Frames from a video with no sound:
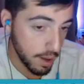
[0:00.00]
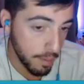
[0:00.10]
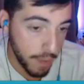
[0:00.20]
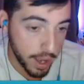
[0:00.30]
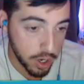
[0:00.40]

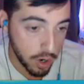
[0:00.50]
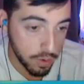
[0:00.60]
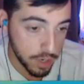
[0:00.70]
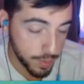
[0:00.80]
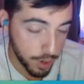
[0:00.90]

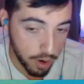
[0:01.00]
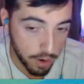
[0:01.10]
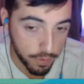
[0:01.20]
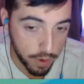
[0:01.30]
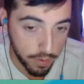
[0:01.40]
Meiko has been around
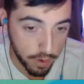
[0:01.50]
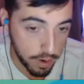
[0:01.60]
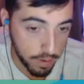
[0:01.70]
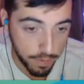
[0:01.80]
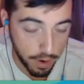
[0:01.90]
forever.
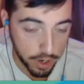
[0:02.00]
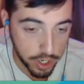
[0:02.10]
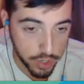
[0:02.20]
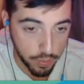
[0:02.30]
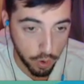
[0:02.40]
Very good
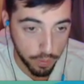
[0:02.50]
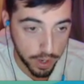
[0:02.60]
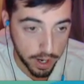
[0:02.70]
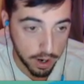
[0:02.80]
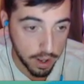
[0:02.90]
support
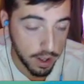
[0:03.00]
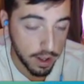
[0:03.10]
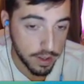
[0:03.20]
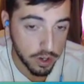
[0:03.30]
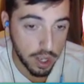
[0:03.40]
player.
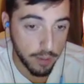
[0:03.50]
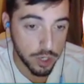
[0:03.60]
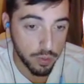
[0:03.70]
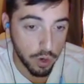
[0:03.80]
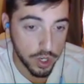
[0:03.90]
There's not
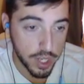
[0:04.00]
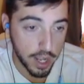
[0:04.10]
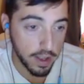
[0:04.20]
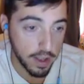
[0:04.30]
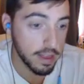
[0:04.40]
much more to say.
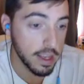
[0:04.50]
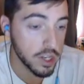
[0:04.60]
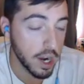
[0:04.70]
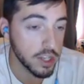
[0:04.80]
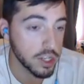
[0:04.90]
Like these
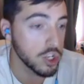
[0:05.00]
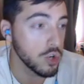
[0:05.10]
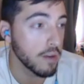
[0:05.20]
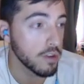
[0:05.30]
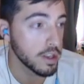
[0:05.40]
guys can do
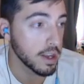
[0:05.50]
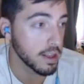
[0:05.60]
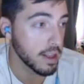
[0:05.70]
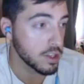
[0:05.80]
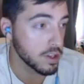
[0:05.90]
everything.
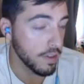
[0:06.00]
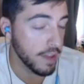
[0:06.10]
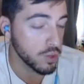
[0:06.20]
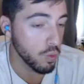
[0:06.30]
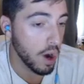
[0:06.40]
That's
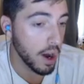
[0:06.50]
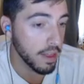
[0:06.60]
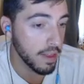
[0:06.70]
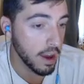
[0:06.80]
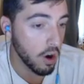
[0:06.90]
that's why
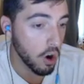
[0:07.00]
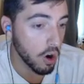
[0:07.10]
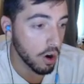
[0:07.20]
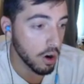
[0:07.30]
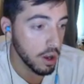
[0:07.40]
they
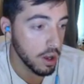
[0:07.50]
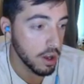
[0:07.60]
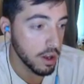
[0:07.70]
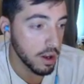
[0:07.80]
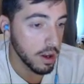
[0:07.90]
are,
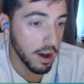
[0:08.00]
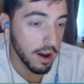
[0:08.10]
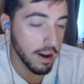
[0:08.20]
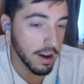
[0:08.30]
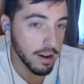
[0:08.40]

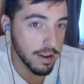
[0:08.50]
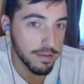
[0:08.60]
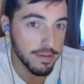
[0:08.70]
uh,